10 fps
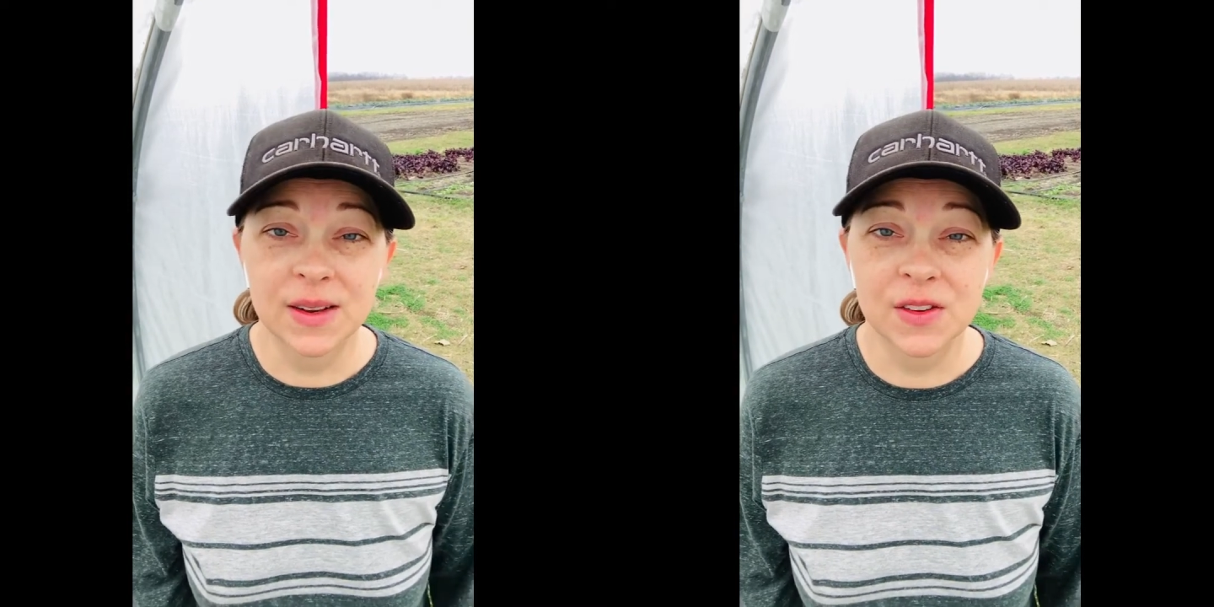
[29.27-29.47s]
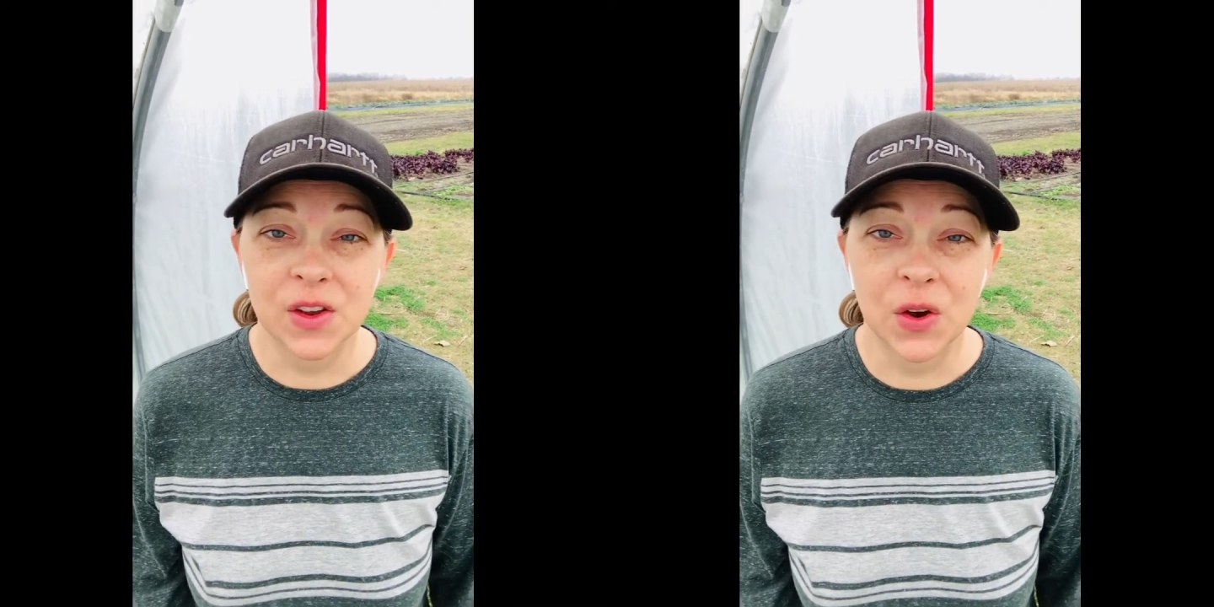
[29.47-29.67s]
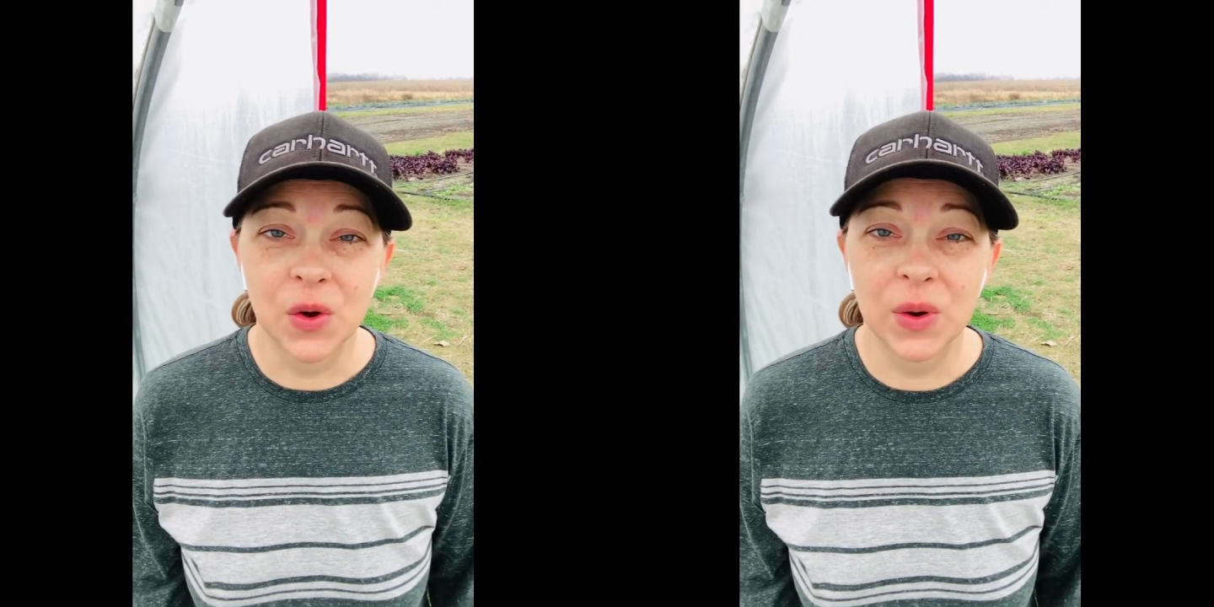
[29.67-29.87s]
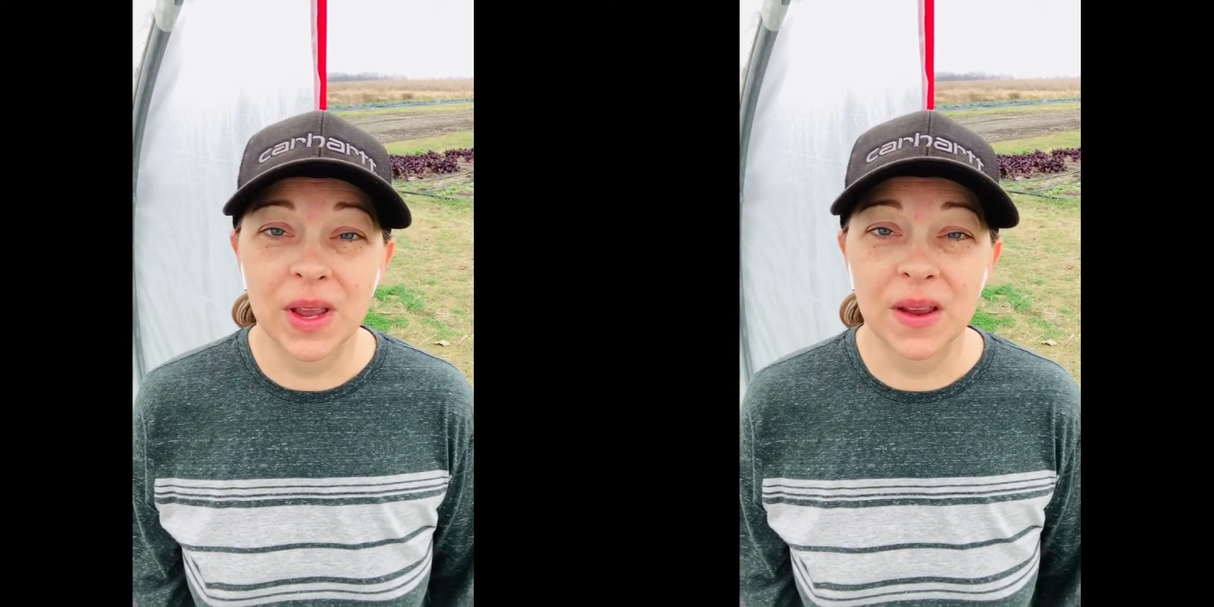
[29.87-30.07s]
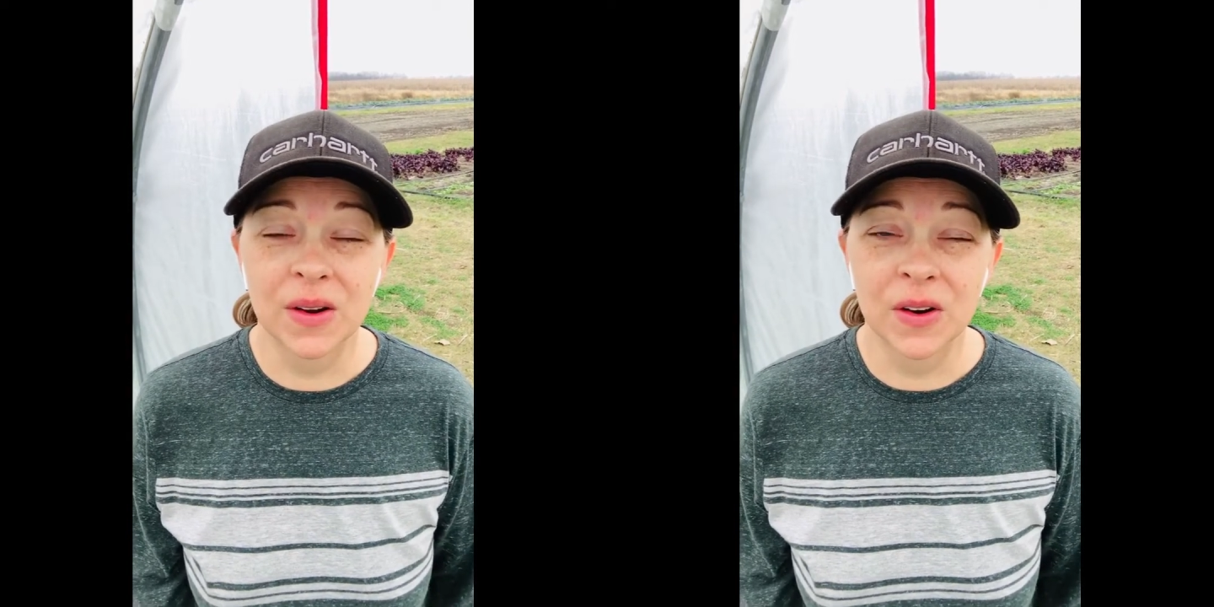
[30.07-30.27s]
So
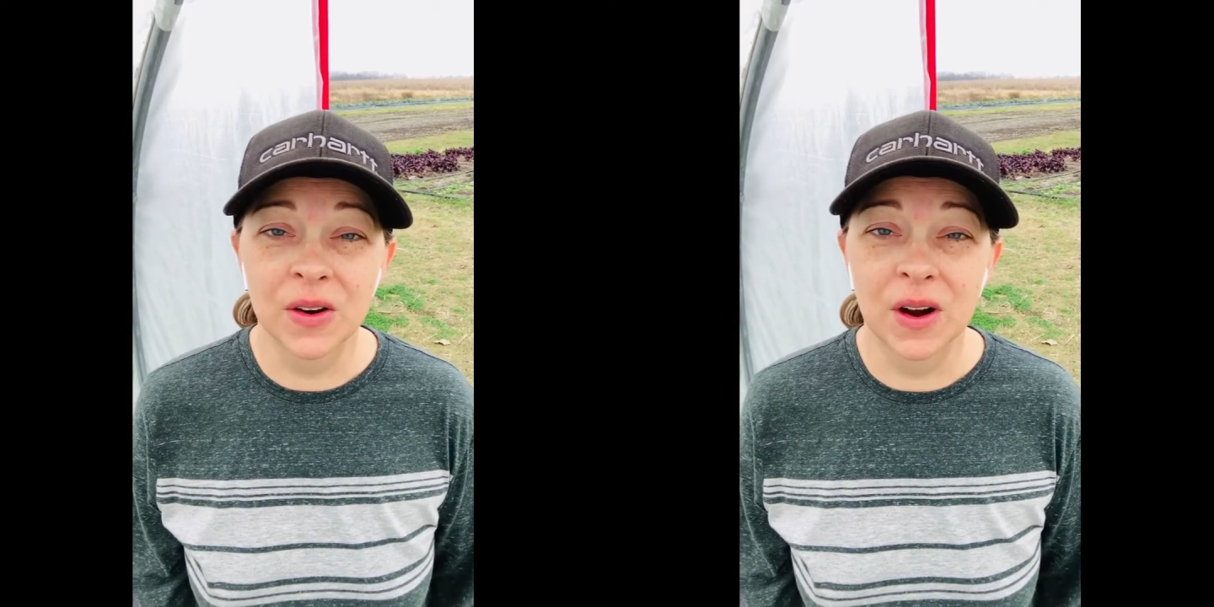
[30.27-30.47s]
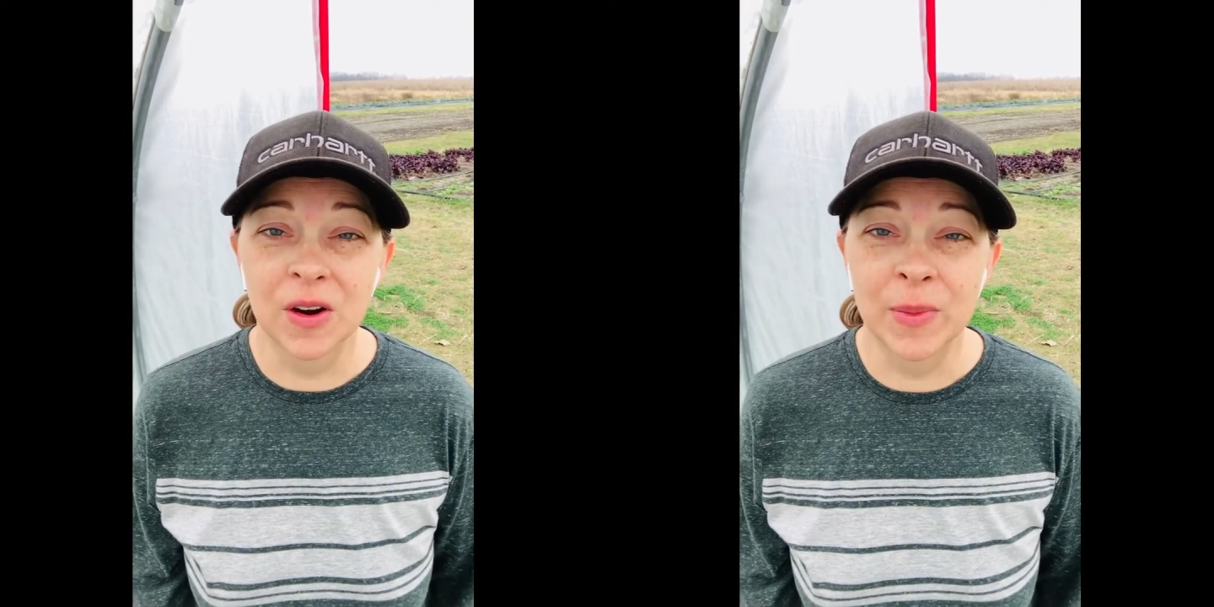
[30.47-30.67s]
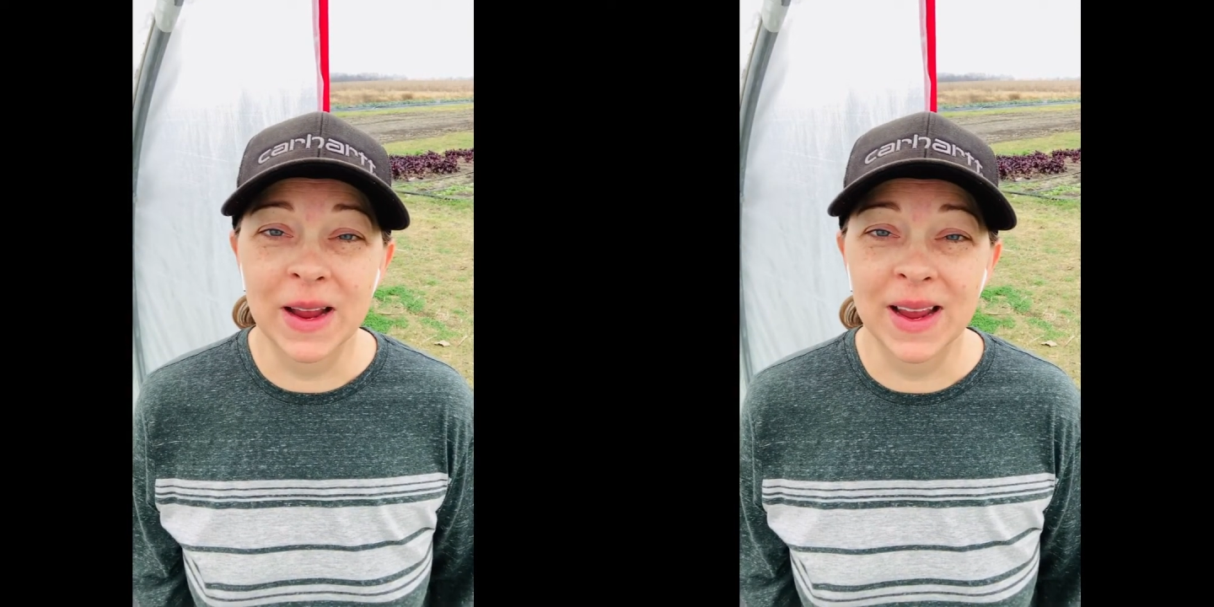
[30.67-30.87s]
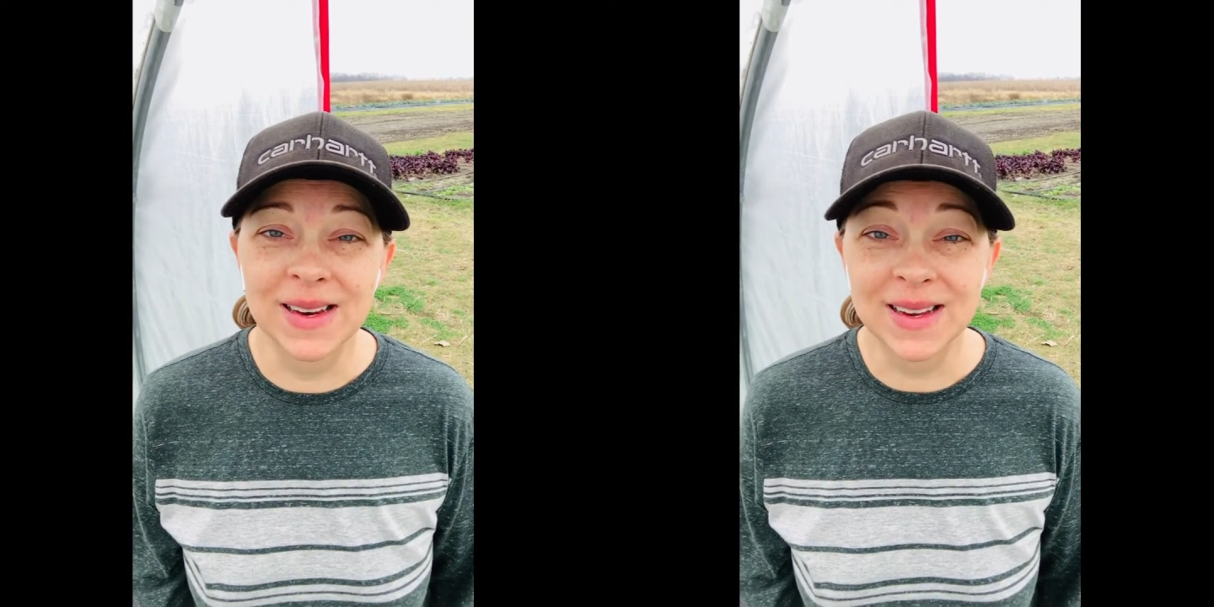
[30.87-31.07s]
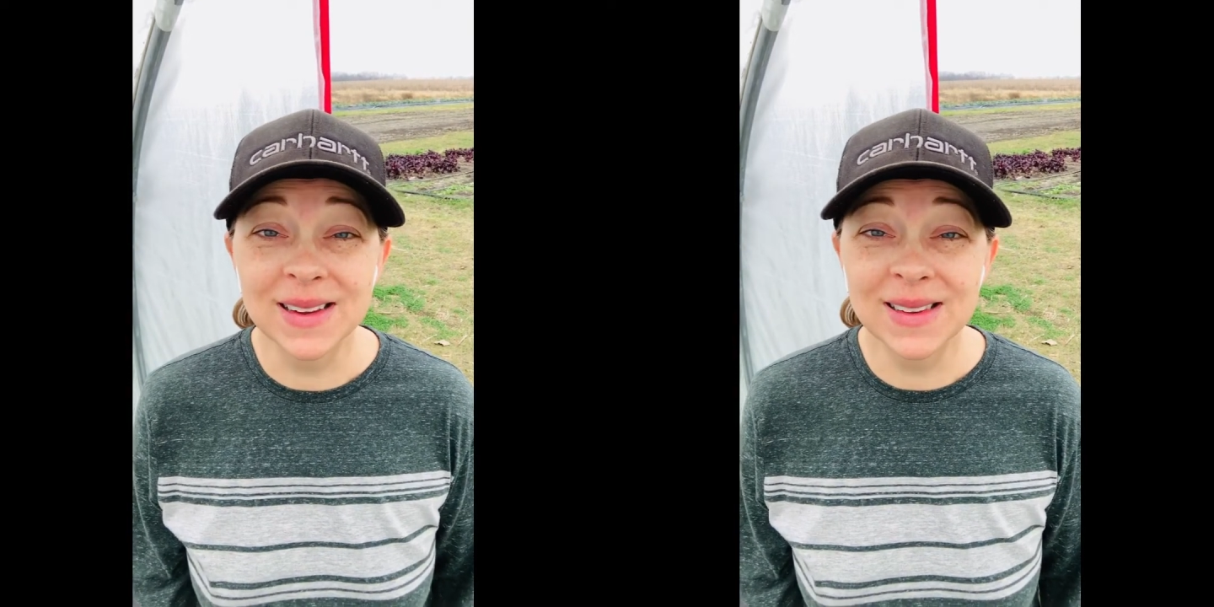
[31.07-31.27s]
here are my
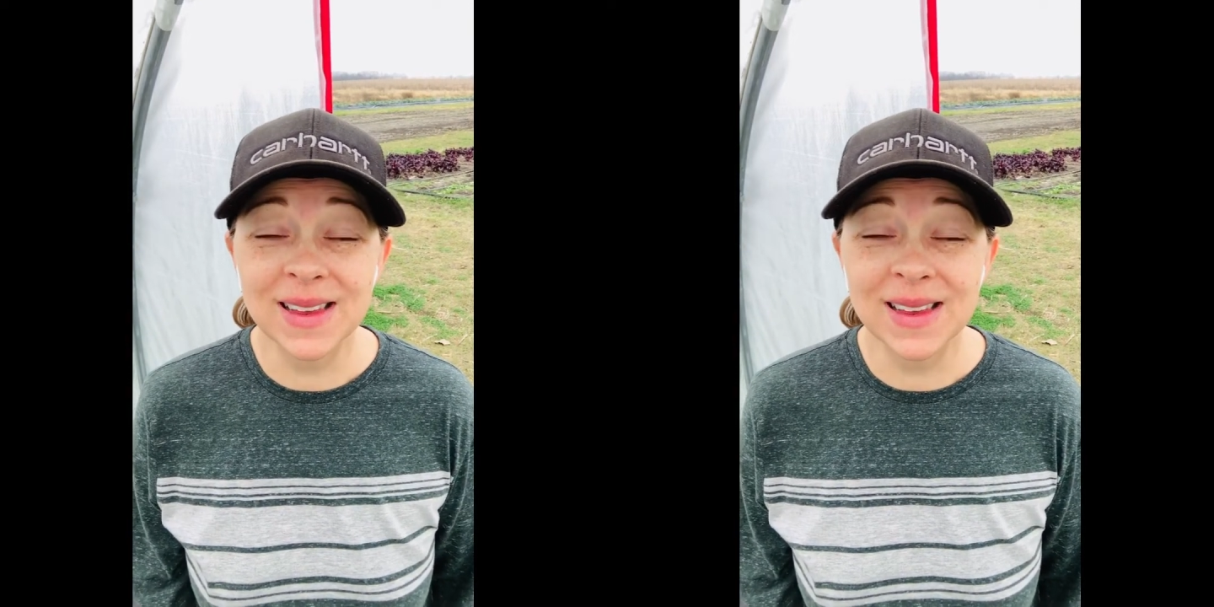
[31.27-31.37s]
ideas